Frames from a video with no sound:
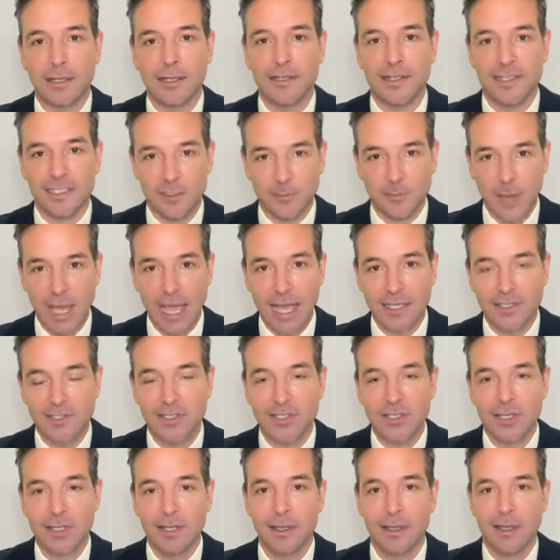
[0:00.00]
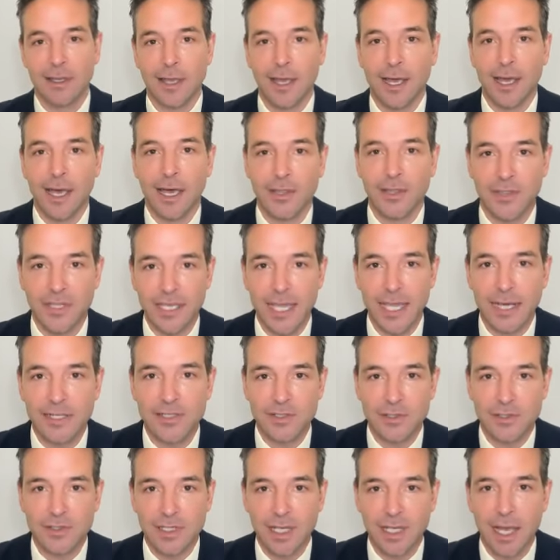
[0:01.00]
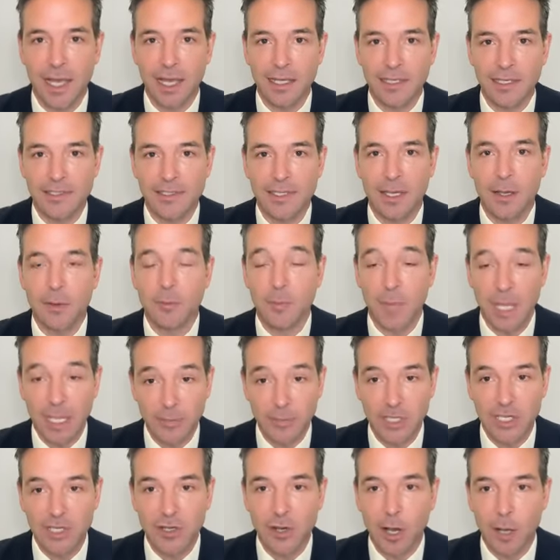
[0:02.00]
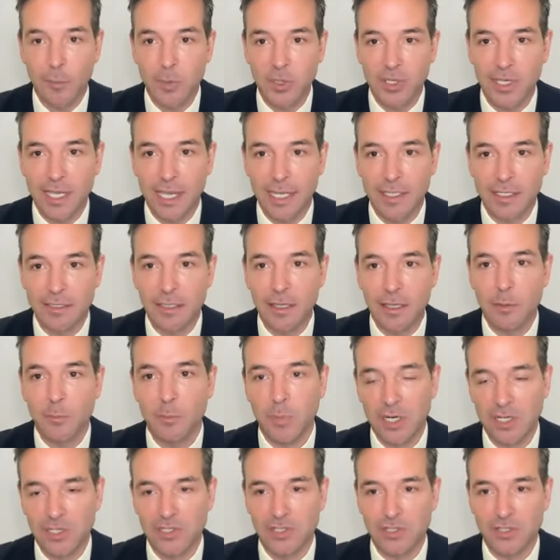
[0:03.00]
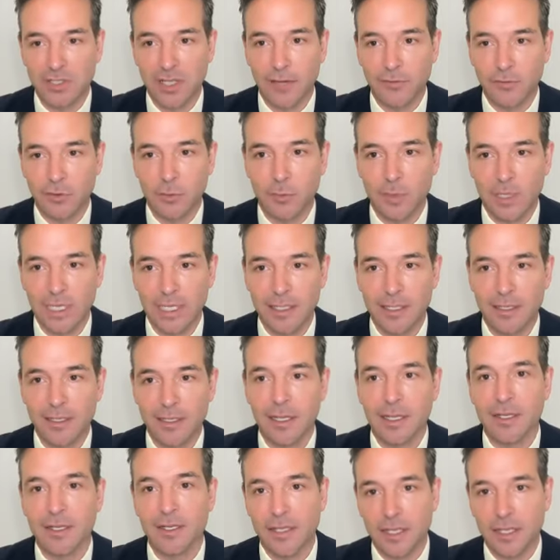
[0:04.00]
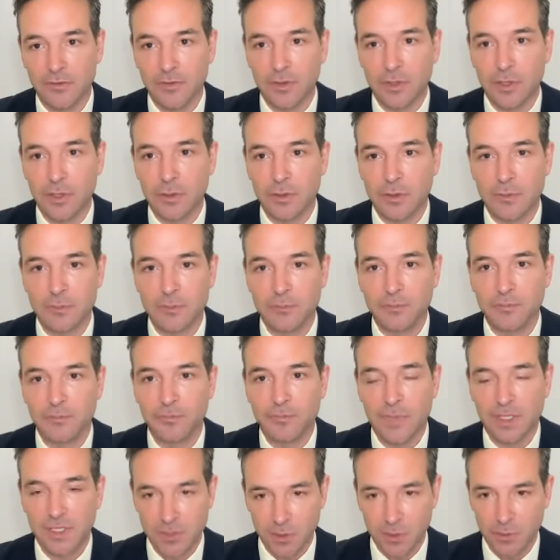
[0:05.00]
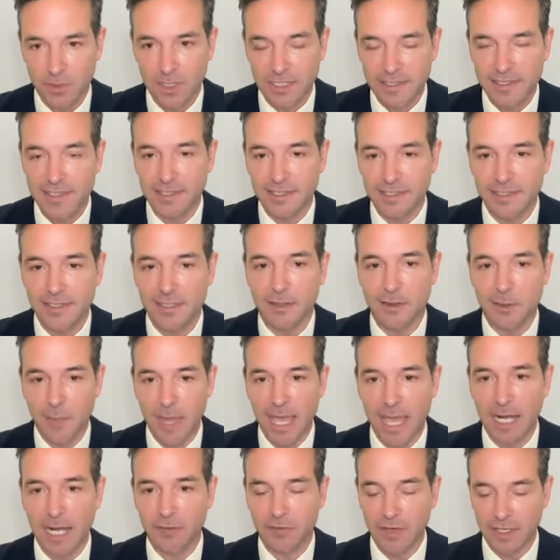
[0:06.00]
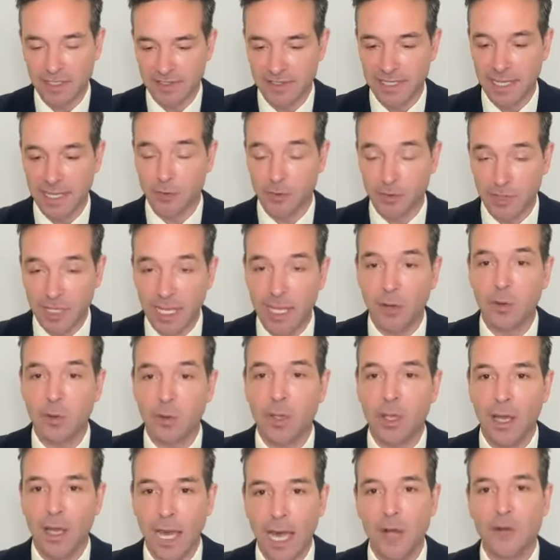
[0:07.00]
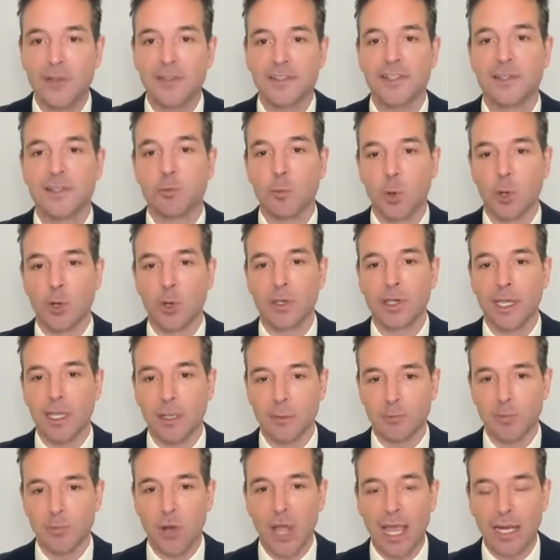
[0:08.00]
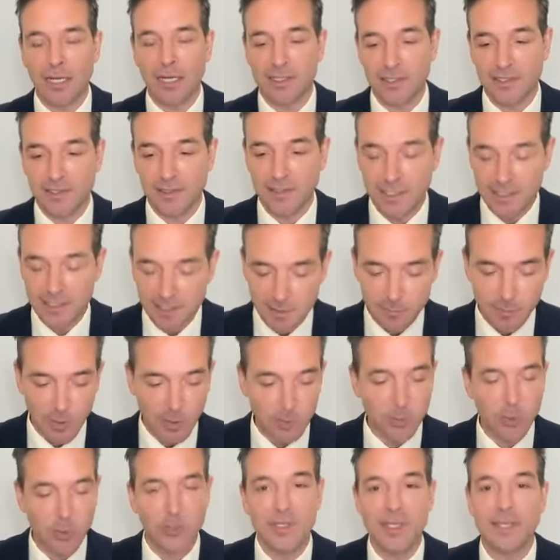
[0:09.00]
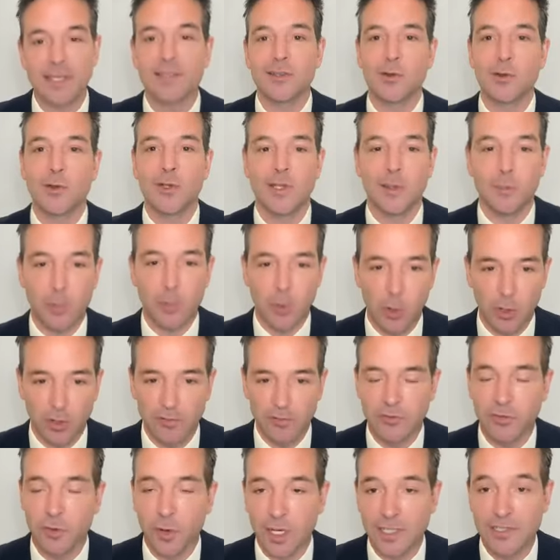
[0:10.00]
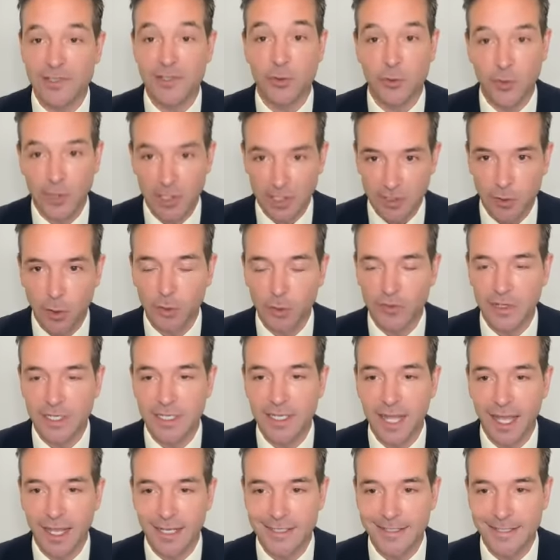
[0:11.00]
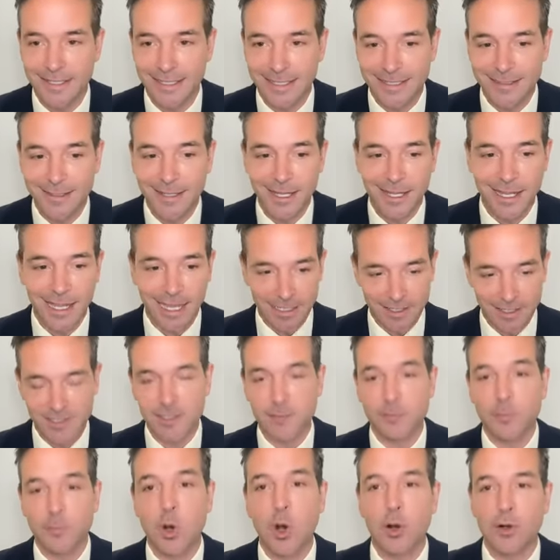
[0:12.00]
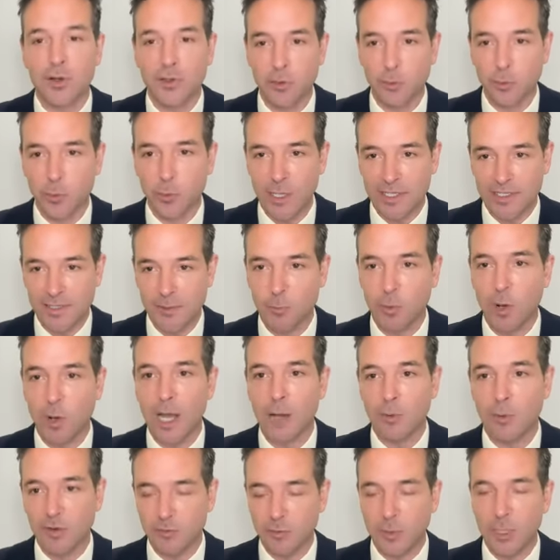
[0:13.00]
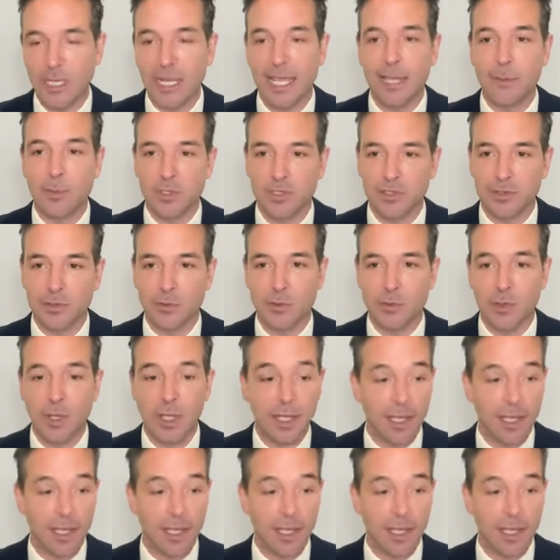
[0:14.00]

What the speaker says: dispatch. The exercise may be complicated, but it should never be difficult. So this is the manifest standard. Now, how does this work in practice? This has been particularly important for us during COVID-19, and this is part of the reason why we've been able to